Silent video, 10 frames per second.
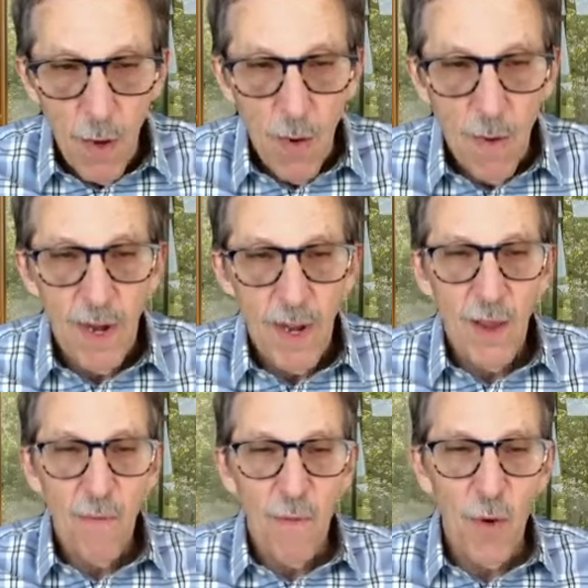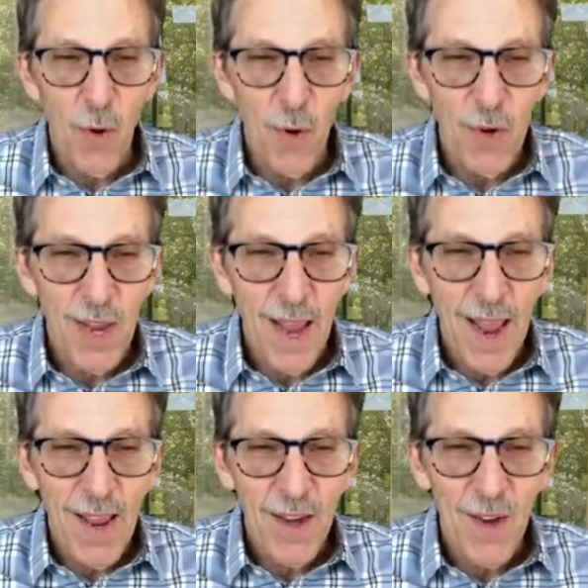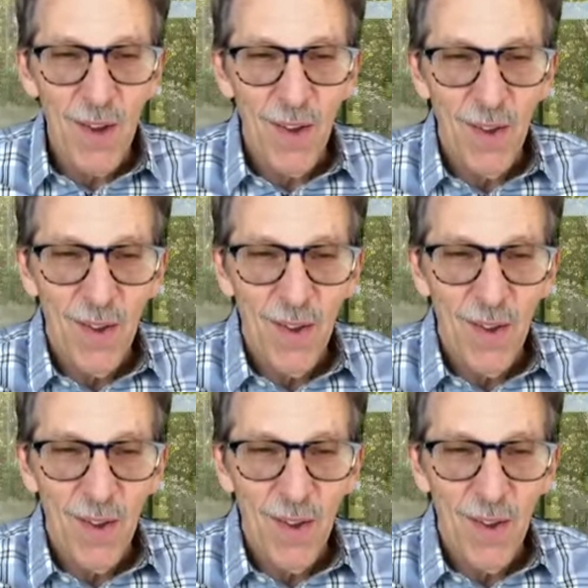you have anything further to add to